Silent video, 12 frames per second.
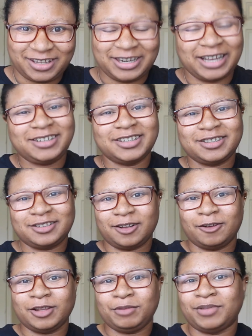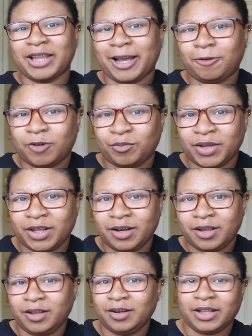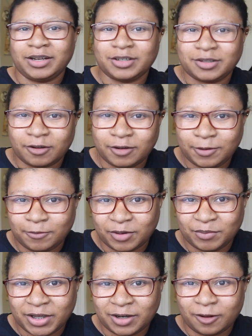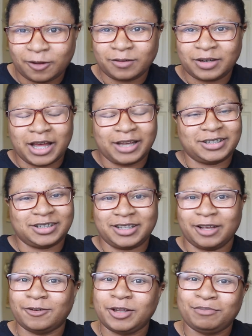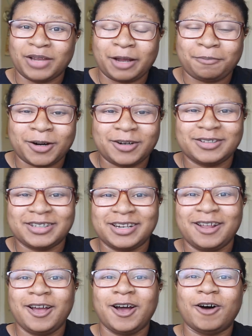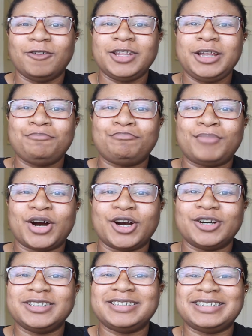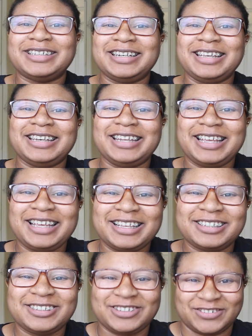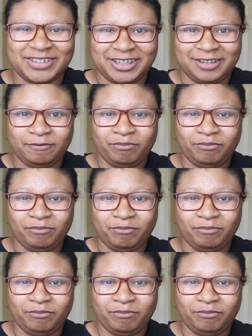not just only black woman, not just only woman, uh, not just only black person, only person in history